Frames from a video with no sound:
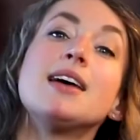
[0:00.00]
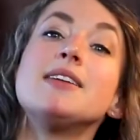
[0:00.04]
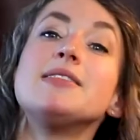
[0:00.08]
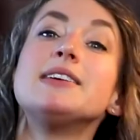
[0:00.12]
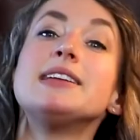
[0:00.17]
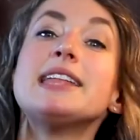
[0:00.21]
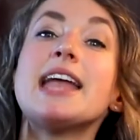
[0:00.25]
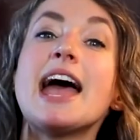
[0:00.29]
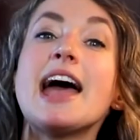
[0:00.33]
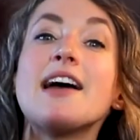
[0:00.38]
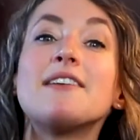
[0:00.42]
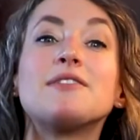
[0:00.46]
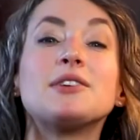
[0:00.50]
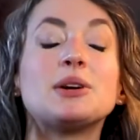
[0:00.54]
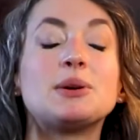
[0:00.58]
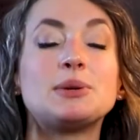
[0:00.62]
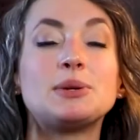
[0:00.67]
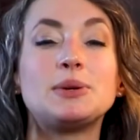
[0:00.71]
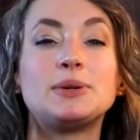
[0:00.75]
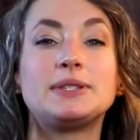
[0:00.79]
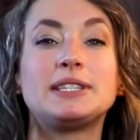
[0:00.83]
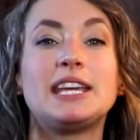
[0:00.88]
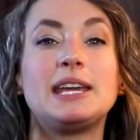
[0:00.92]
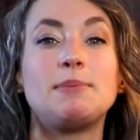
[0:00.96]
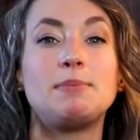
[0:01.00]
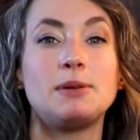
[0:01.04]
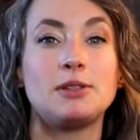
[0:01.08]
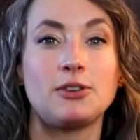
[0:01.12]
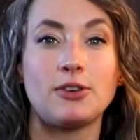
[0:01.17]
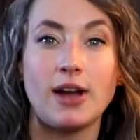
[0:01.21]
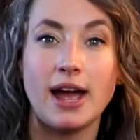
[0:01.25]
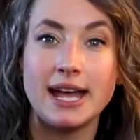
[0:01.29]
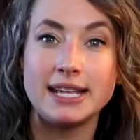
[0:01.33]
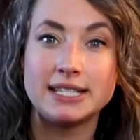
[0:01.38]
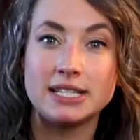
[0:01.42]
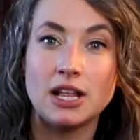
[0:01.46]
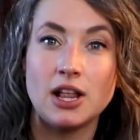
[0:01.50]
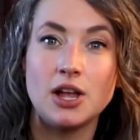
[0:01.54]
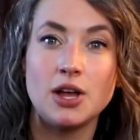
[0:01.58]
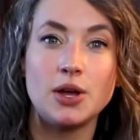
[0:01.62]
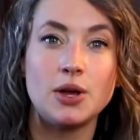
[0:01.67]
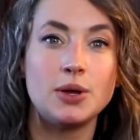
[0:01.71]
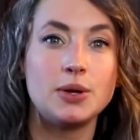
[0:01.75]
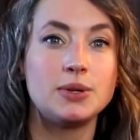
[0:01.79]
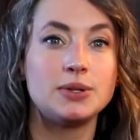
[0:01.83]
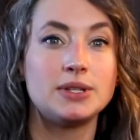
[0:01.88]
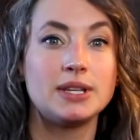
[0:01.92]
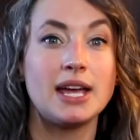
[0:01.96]
Then everyone who's keeping their eyes
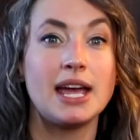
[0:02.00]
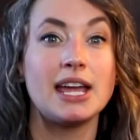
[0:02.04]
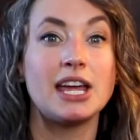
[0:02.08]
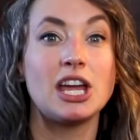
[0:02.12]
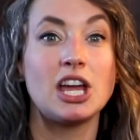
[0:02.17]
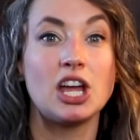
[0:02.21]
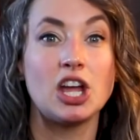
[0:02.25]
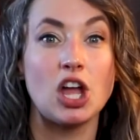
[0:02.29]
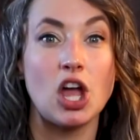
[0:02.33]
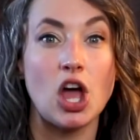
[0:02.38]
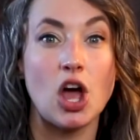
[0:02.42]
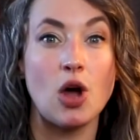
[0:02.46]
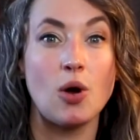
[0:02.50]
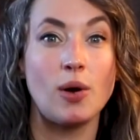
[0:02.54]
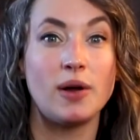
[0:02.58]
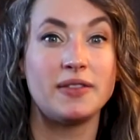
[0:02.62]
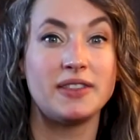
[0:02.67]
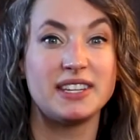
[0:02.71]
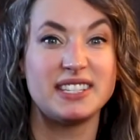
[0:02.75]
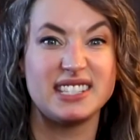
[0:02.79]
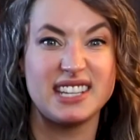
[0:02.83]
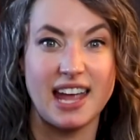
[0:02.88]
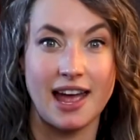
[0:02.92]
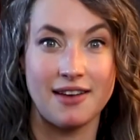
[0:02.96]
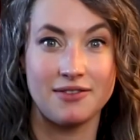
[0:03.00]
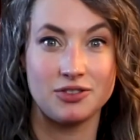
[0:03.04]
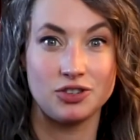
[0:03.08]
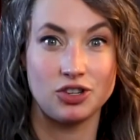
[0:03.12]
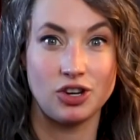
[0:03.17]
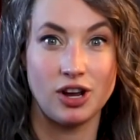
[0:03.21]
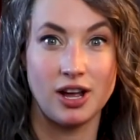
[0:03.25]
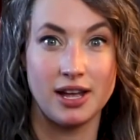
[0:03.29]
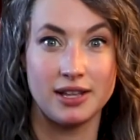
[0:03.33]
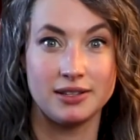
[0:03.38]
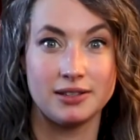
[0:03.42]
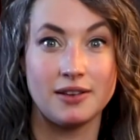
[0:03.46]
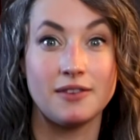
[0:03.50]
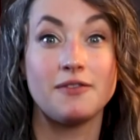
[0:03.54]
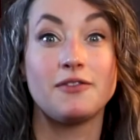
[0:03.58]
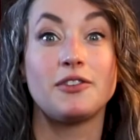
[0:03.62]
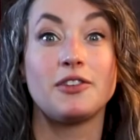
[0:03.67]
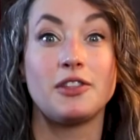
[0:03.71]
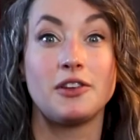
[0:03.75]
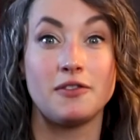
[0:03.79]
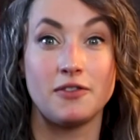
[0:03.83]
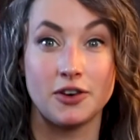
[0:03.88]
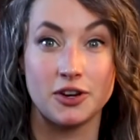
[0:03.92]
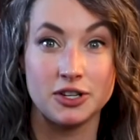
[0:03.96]
closed can go on the scavenger hunt
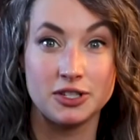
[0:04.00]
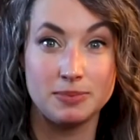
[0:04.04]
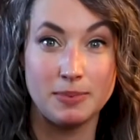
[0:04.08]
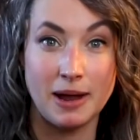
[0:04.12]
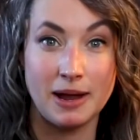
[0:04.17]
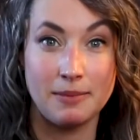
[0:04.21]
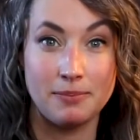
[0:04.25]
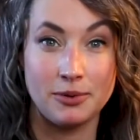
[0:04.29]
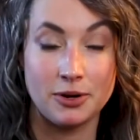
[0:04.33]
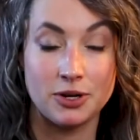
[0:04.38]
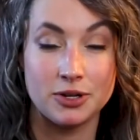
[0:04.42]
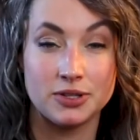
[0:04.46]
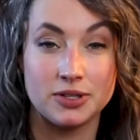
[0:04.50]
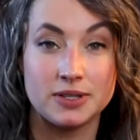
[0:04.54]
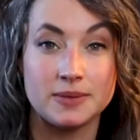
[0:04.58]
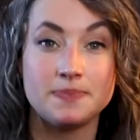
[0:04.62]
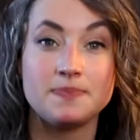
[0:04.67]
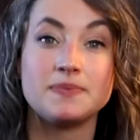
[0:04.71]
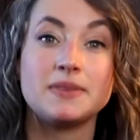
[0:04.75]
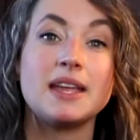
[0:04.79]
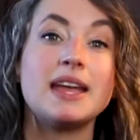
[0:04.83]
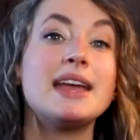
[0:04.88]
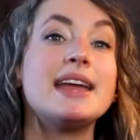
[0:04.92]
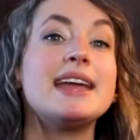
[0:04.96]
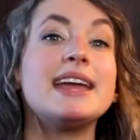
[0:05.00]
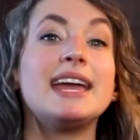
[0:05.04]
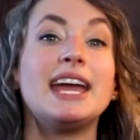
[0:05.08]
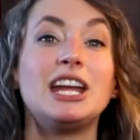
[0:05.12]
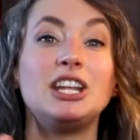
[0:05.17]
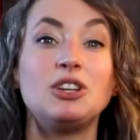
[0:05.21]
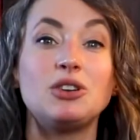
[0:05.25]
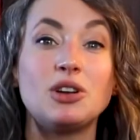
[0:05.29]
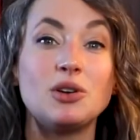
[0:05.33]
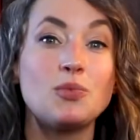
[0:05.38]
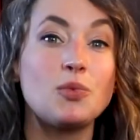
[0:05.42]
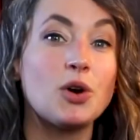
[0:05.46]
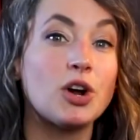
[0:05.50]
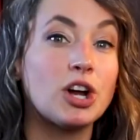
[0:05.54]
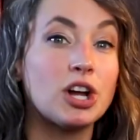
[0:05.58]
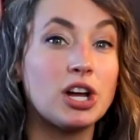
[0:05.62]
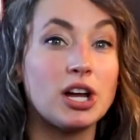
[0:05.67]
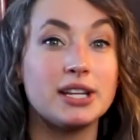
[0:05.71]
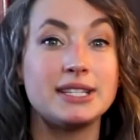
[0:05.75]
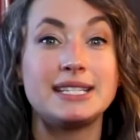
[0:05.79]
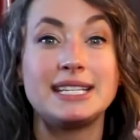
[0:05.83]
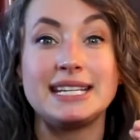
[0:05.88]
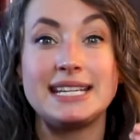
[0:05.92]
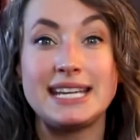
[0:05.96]
for the verse papers. And you can
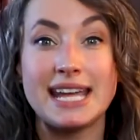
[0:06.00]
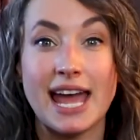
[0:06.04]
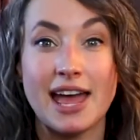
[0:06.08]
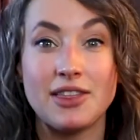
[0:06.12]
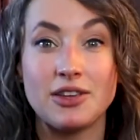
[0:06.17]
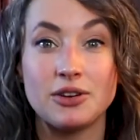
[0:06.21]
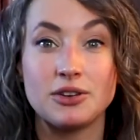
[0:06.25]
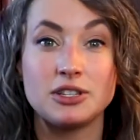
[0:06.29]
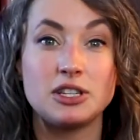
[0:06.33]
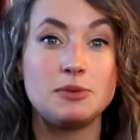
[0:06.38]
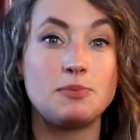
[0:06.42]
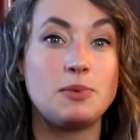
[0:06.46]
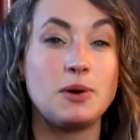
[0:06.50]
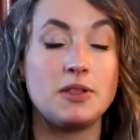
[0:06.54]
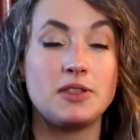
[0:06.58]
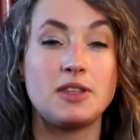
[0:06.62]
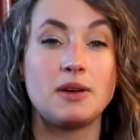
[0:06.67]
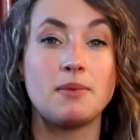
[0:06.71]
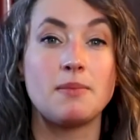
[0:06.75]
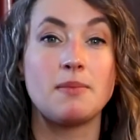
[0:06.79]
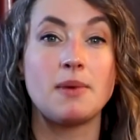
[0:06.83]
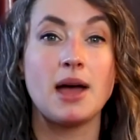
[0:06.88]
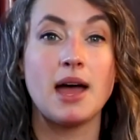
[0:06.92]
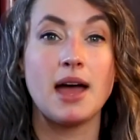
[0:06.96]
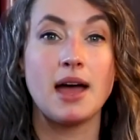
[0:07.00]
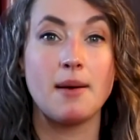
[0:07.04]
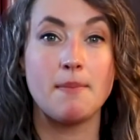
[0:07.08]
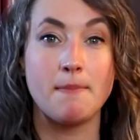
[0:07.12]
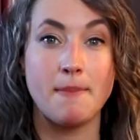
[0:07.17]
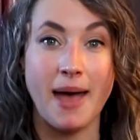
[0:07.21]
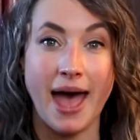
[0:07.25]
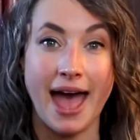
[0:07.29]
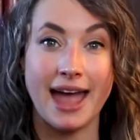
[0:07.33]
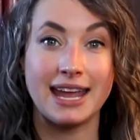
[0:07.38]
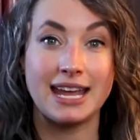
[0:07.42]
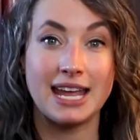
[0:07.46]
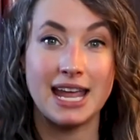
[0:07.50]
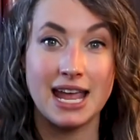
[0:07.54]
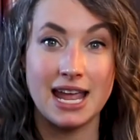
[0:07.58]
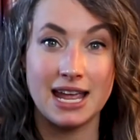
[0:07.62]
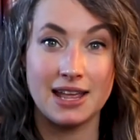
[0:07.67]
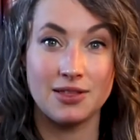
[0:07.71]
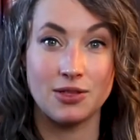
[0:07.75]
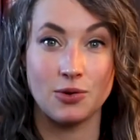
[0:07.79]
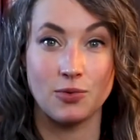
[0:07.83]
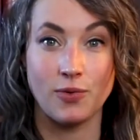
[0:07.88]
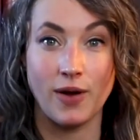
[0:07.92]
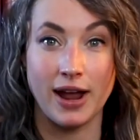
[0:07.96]
work together to put them back
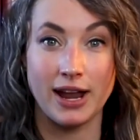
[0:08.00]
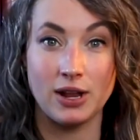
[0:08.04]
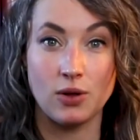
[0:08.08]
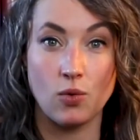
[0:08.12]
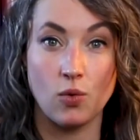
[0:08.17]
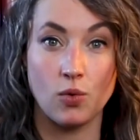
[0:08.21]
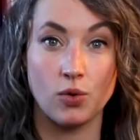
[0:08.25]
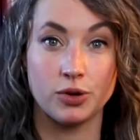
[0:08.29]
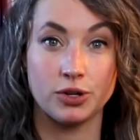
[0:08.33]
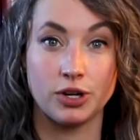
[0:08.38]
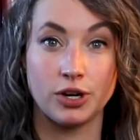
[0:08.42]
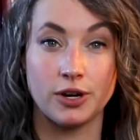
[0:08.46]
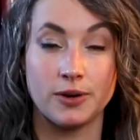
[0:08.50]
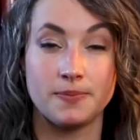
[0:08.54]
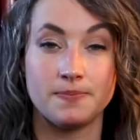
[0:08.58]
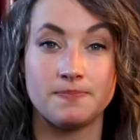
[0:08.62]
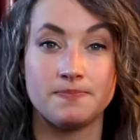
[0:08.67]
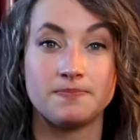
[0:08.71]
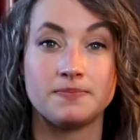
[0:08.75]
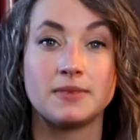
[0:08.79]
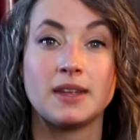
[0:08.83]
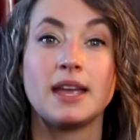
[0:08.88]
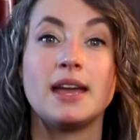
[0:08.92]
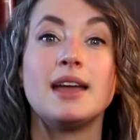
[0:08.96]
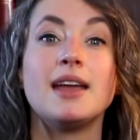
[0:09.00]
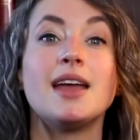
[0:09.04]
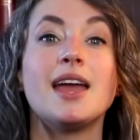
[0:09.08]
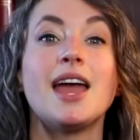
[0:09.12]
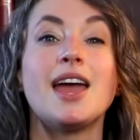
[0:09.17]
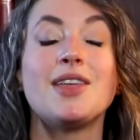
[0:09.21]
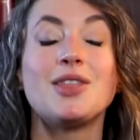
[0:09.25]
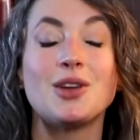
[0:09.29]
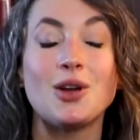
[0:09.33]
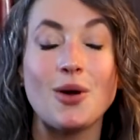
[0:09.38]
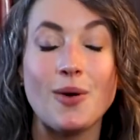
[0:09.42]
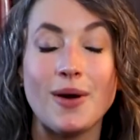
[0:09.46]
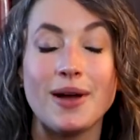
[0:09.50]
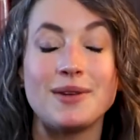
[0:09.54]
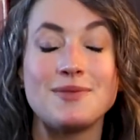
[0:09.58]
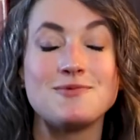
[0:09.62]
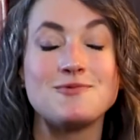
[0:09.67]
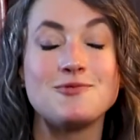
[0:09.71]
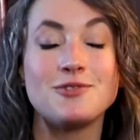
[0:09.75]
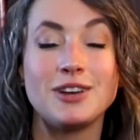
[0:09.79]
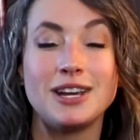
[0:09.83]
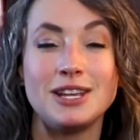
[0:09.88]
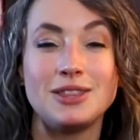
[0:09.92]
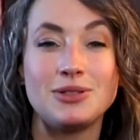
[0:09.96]
in the right order. And then go ahead
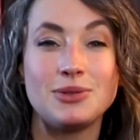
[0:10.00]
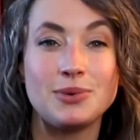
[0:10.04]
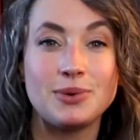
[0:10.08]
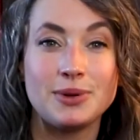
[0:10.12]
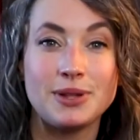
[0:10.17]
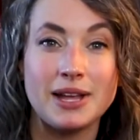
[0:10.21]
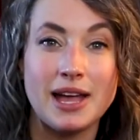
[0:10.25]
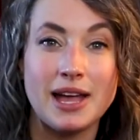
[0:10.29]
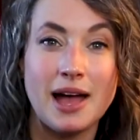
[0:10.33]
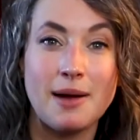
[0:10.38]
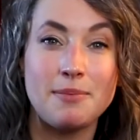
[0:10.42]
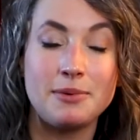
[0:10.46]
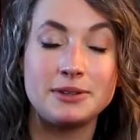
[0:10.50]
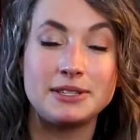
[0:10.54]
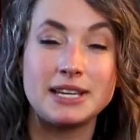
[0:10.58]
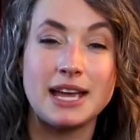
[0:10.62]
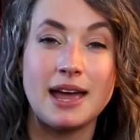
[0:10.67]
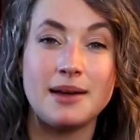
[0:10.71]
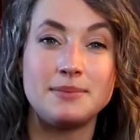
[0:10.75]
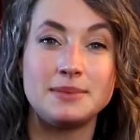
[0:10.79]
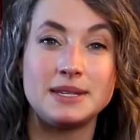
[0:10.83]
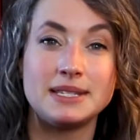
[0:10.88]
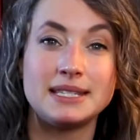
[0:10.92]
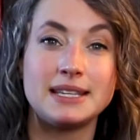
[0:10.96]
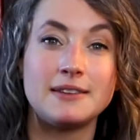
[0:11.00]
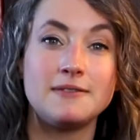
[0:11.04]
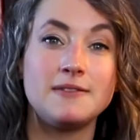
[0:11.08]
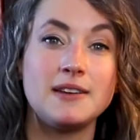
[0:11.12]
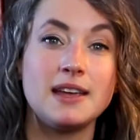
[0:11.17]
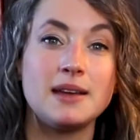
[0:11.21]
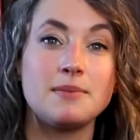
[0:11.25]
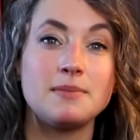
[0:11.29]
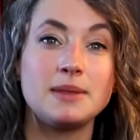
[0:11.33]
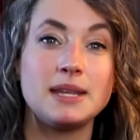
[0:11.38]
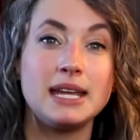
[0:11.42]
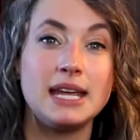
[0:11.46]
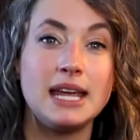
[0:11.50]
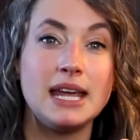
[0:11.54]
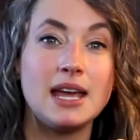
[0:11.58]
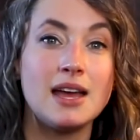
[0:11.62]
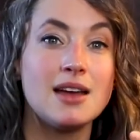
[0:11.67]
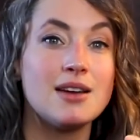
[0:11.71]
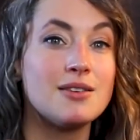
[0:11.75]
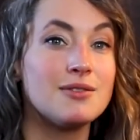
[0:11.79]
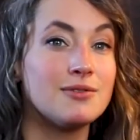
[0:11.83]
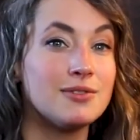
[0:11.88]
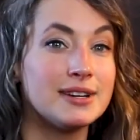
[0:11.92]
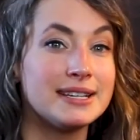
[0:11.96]
and read through it a couple times as a family,
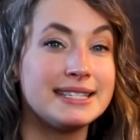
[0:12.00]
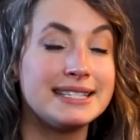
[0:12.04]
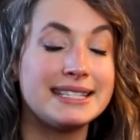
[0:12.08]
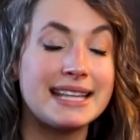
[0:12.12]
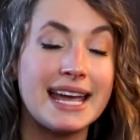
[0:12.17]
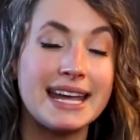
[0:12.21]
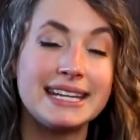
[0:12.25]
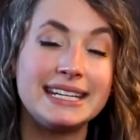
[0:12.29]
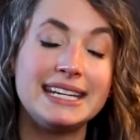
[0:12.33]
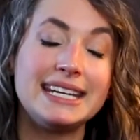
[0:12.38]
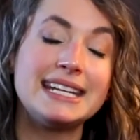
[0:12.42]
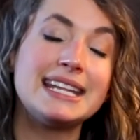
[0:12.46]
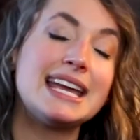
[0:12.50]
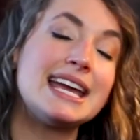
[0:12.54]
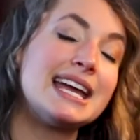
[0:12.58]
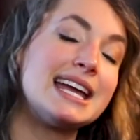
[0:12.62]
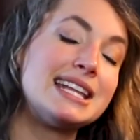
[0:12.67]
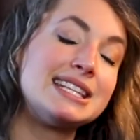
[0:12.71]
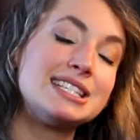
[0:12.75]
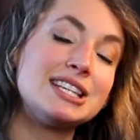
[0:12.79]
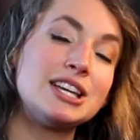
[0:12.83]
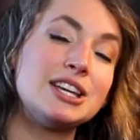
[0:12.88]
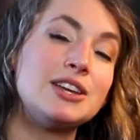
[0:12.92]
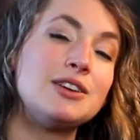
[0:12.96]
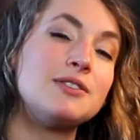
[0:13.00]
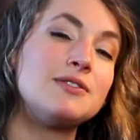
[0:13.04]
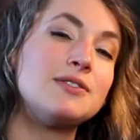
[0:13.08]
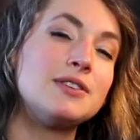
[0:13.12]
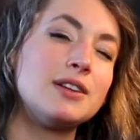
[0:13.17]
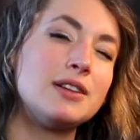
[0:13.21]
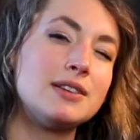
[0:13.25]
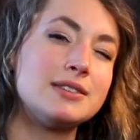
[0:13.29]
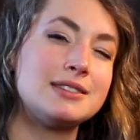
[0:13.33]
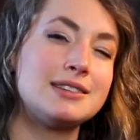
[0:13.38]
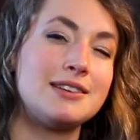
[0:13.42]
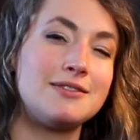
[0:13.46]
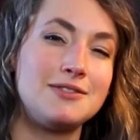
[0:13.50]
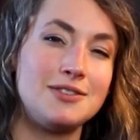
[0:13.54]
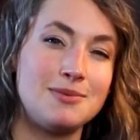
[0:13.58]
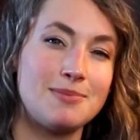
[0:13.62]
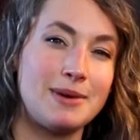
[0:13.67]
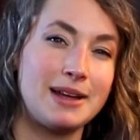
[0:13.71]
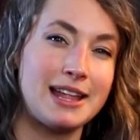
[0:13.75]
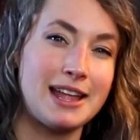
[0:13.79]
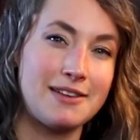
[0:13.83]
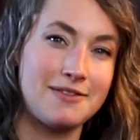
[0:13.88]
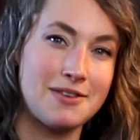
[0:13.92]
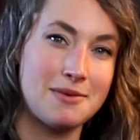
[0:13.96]
reciting it until you feel as if you
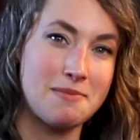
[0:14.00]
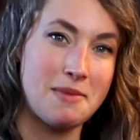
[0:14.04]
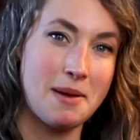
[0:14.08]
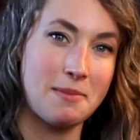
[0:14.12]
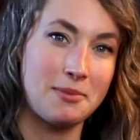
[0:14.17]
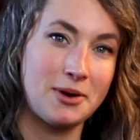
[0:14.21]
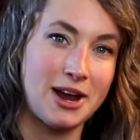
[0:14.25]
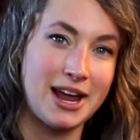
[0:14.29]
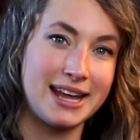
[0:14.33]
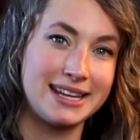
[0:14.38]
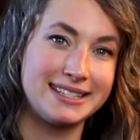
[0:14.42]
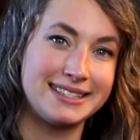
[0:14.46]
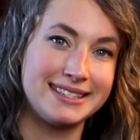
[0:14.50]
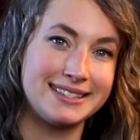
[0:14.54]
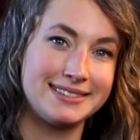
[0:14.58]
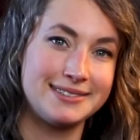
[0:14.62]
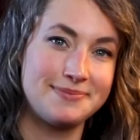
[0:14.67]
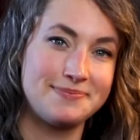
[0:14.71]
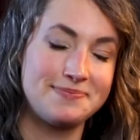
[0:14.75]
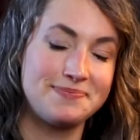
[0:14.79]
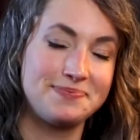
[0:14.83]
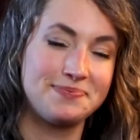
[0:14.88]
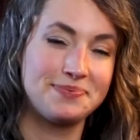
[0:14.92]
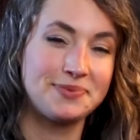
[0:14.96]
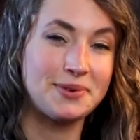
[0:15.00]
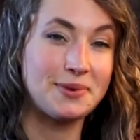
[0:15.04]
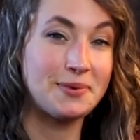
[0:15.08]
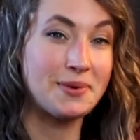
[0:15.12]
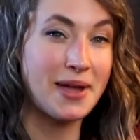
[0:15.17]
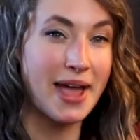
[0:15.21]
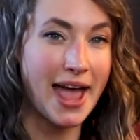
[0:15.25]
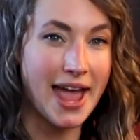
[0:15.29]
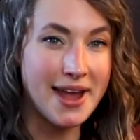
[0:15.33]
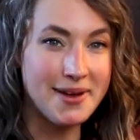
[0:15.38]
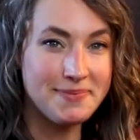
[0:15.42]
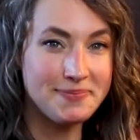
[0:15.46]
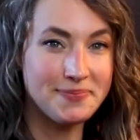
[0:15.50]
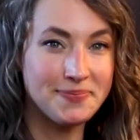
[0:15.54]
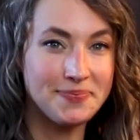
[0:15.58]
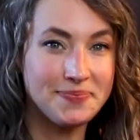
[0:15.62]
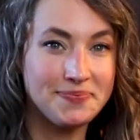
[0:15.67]
might have it memorized. Okay?